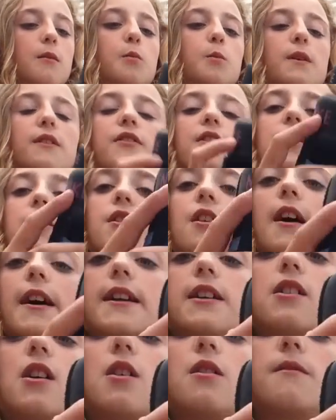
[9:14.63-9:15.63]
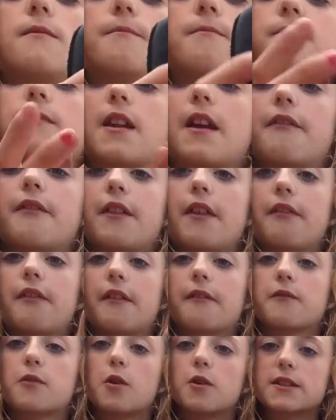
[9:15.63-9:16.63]
with Nike and then
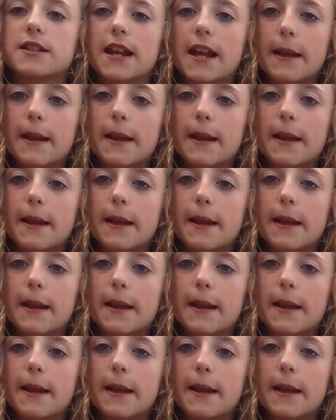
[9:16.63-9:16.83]
they've got